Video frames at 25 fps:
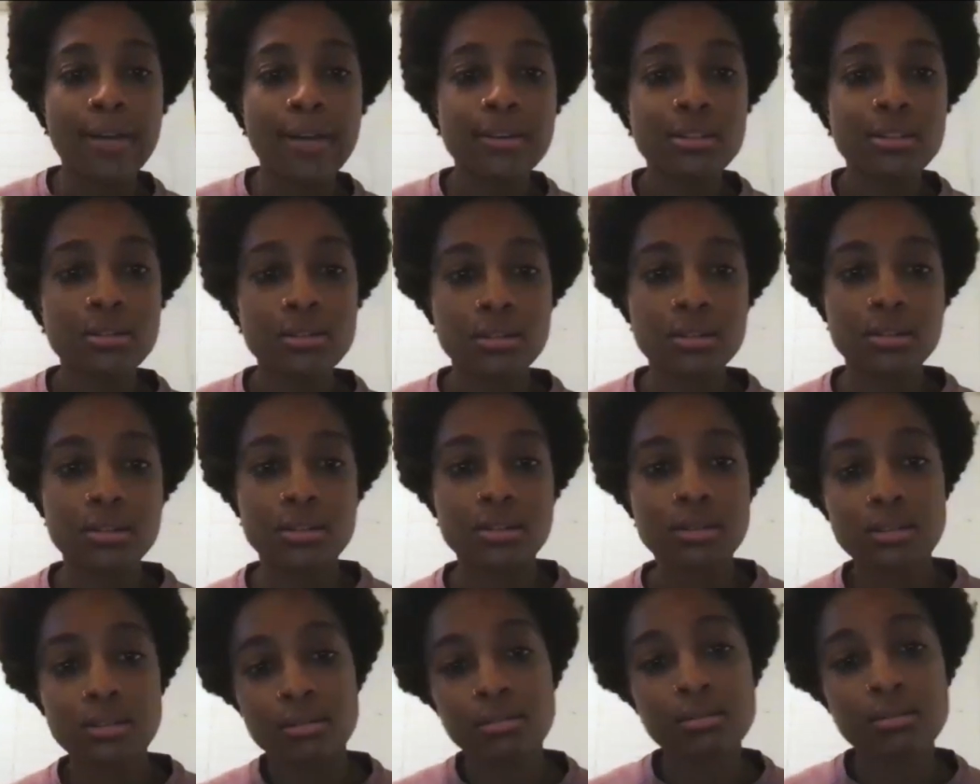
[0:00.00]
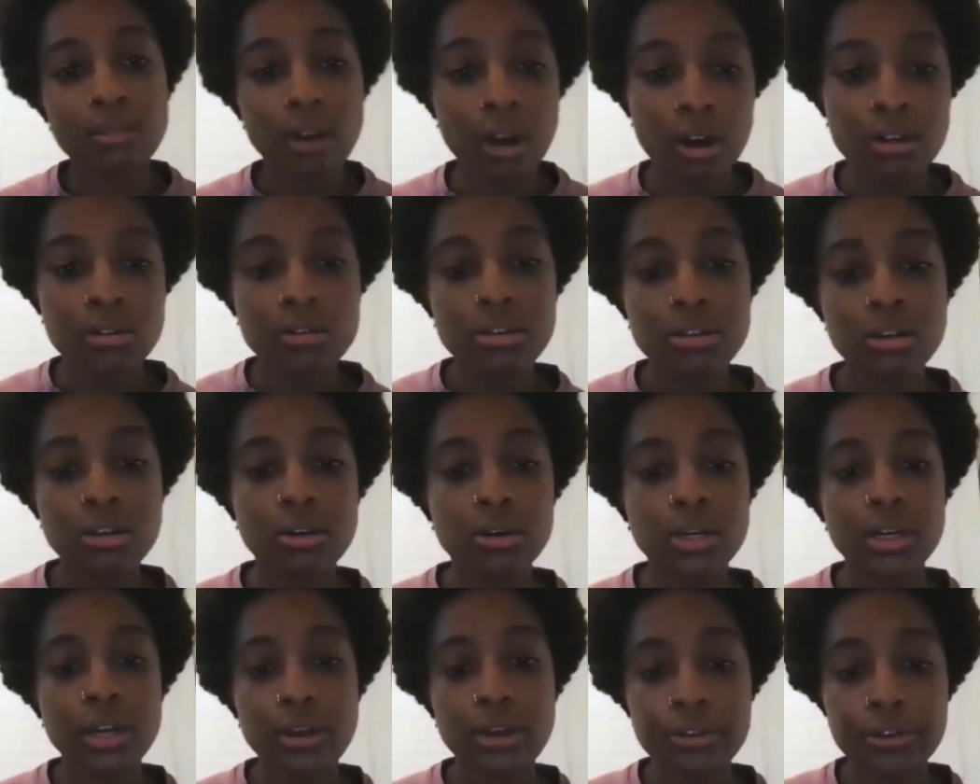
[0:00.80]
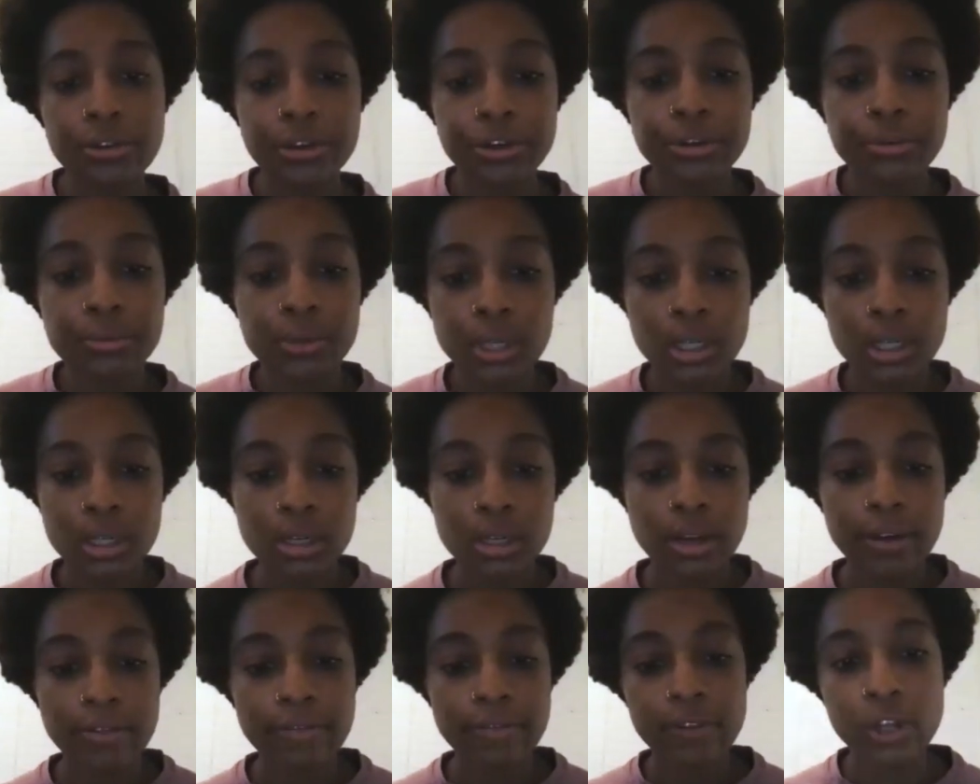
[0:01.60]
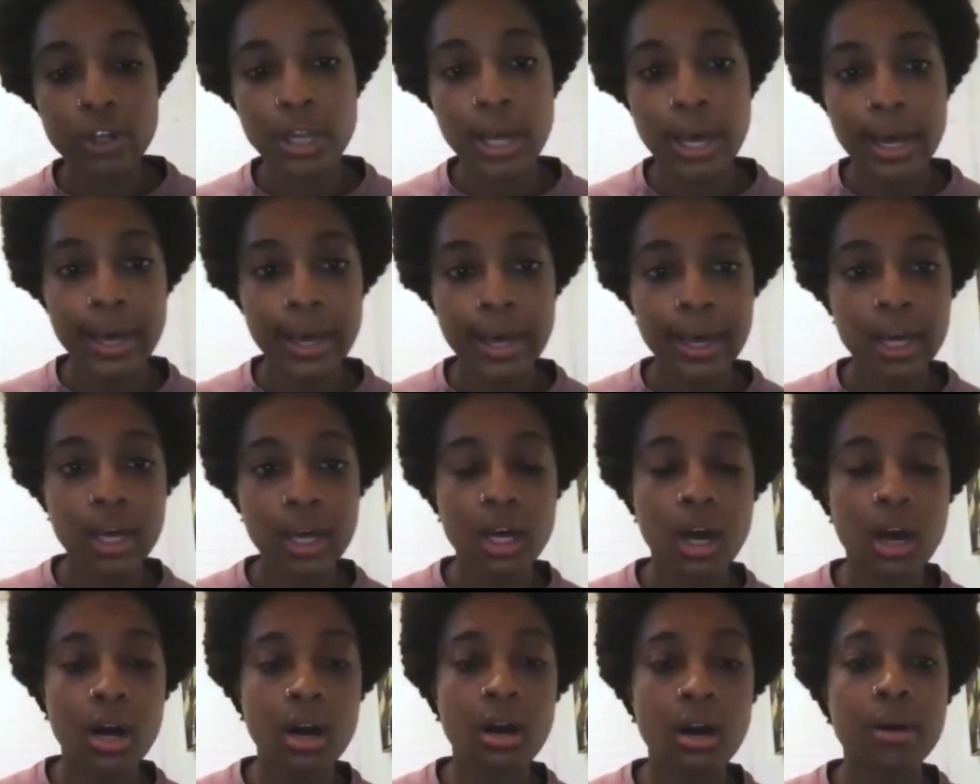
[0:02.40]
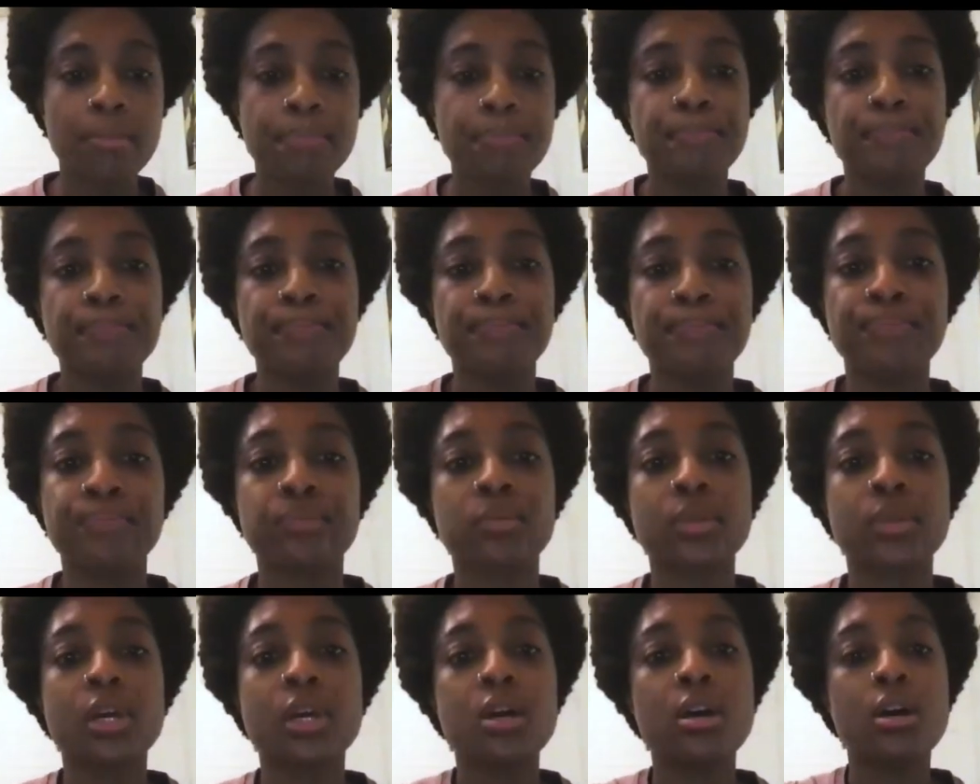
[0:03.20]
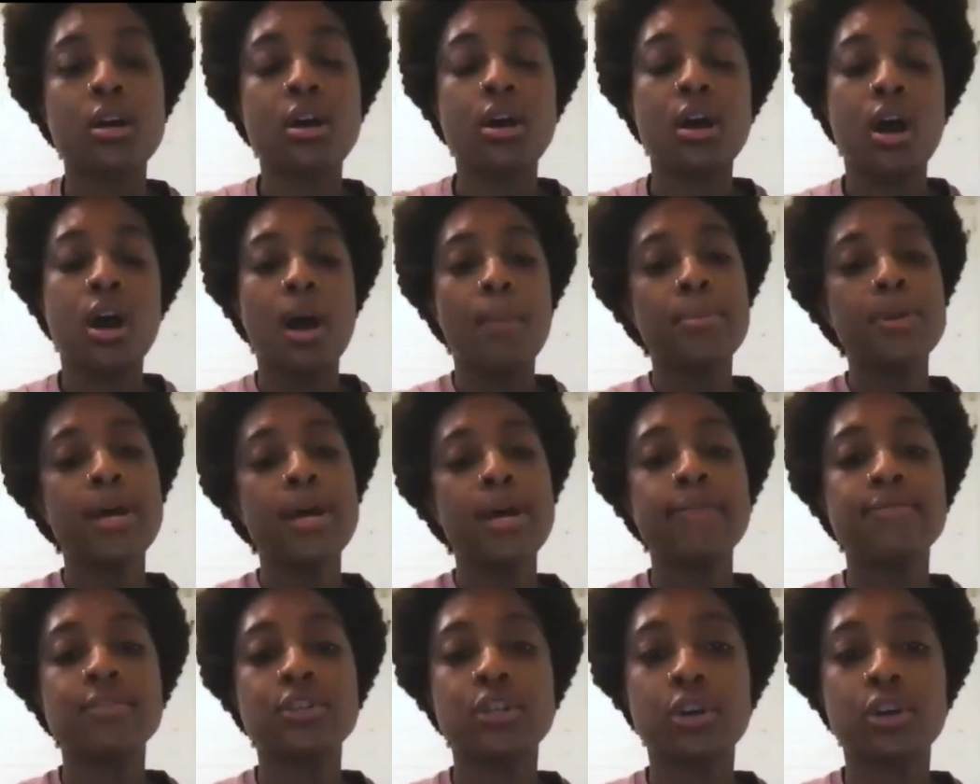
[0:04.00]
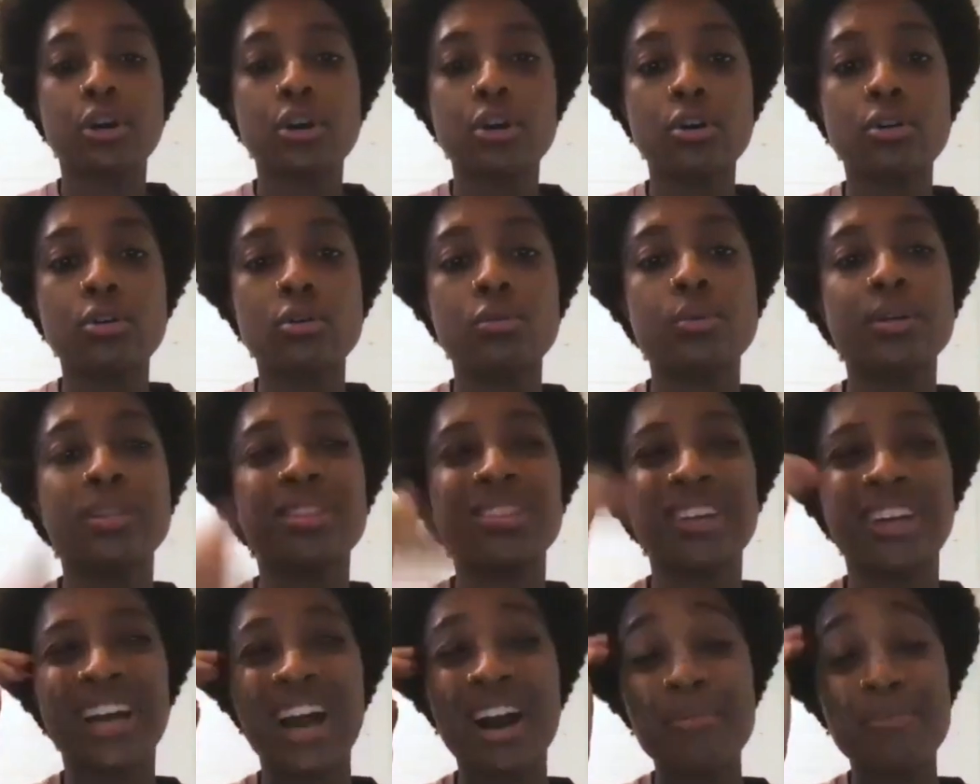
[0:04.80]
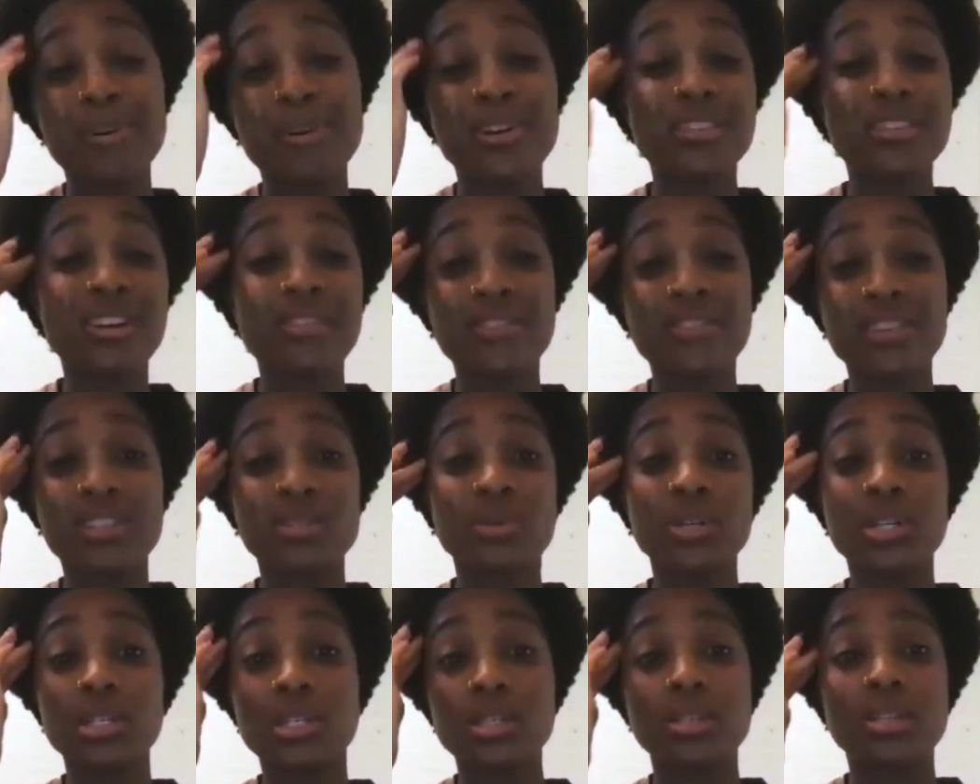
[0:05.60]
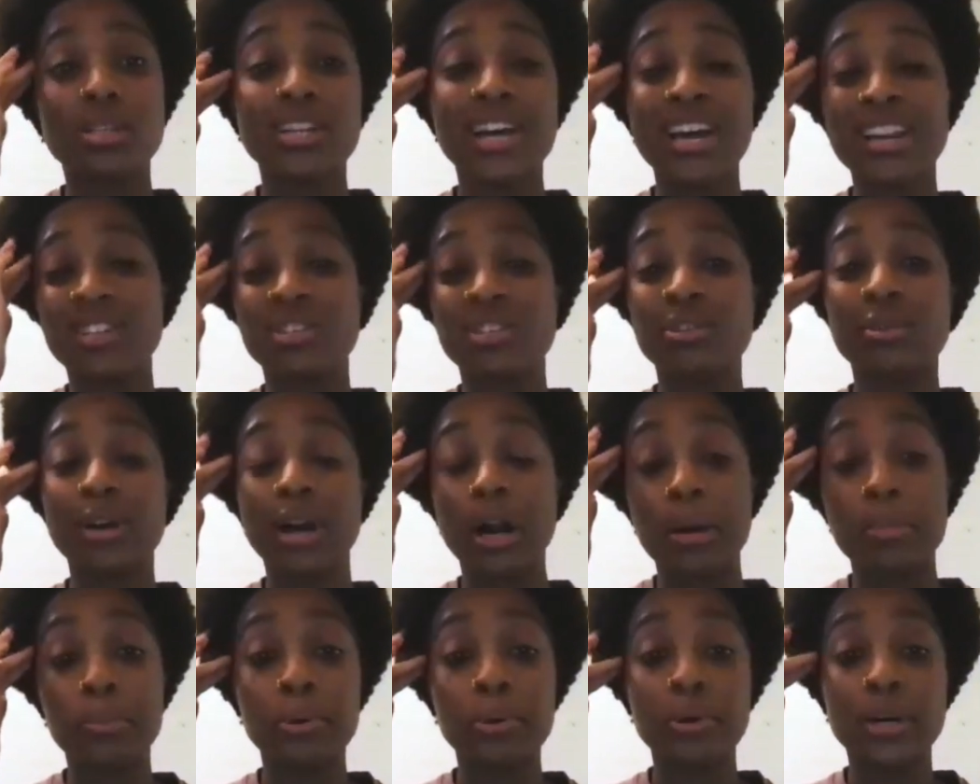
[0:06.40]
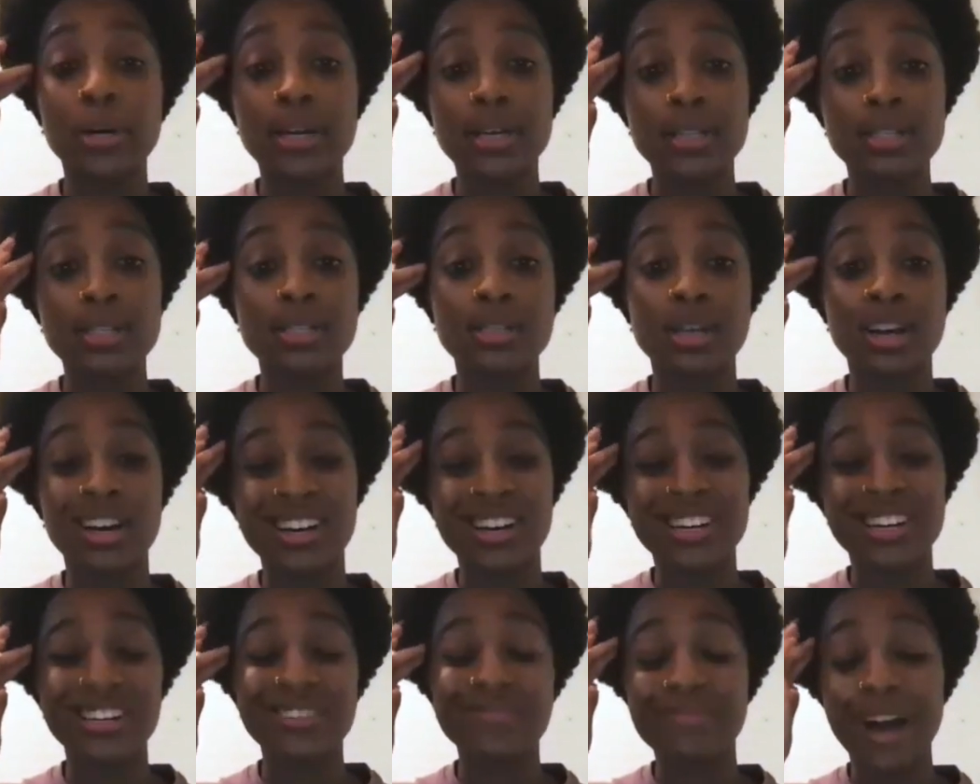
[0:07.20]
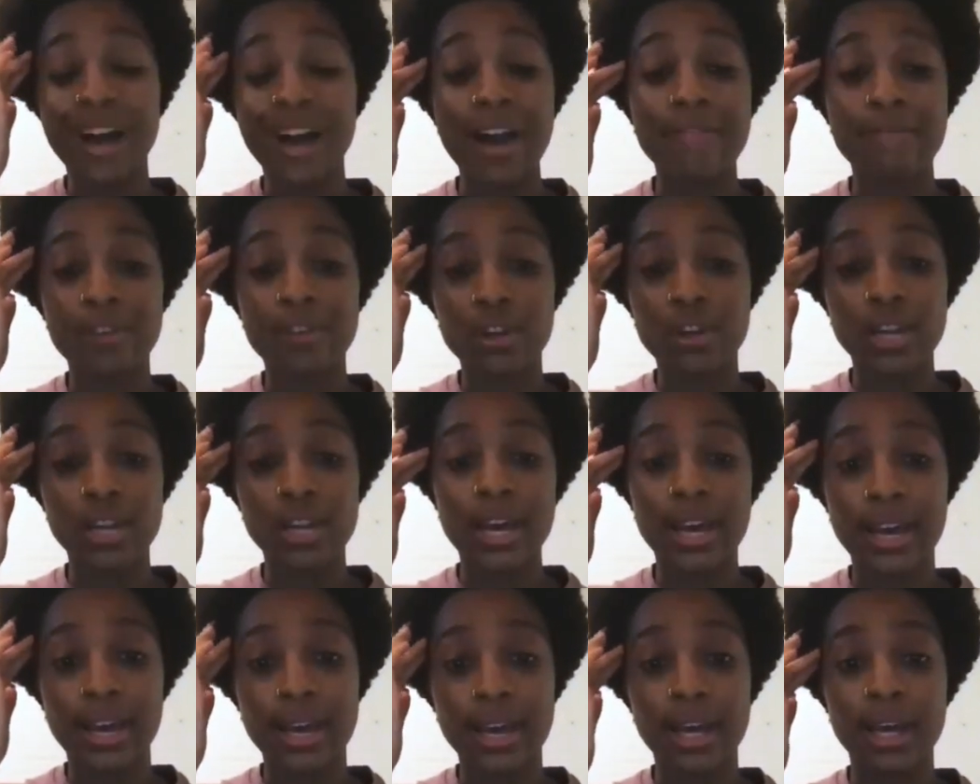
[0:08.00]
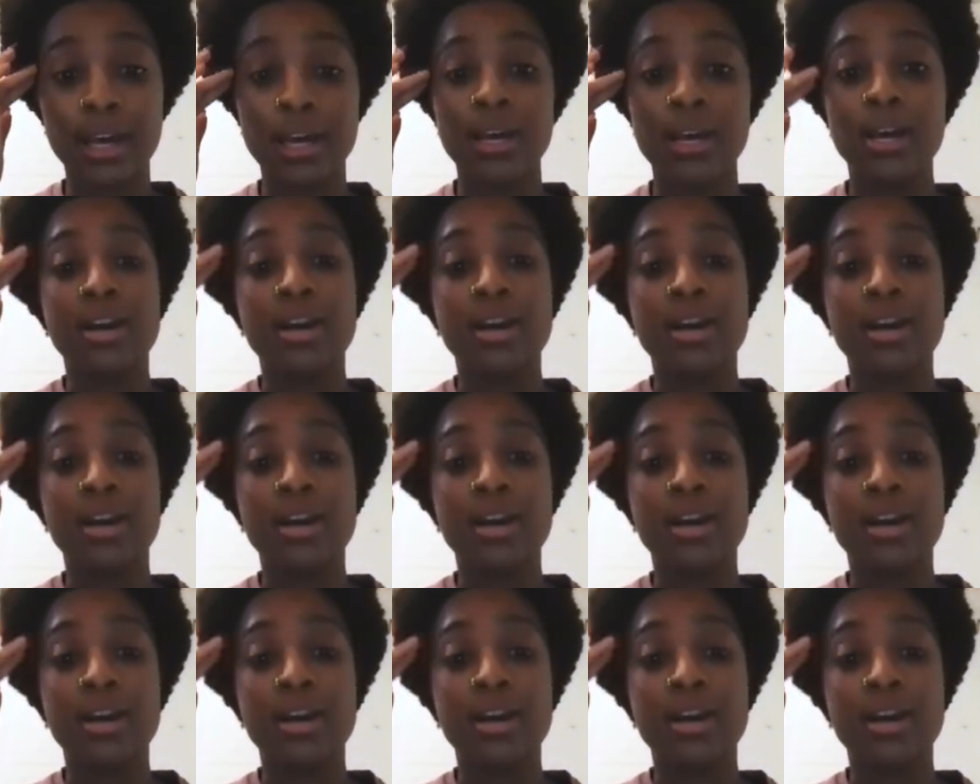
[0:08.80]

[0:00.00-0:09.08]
this is also another good one, I feel like. I'm going to have to go with the Cowboys on this one, 92 Cowboys. I feel like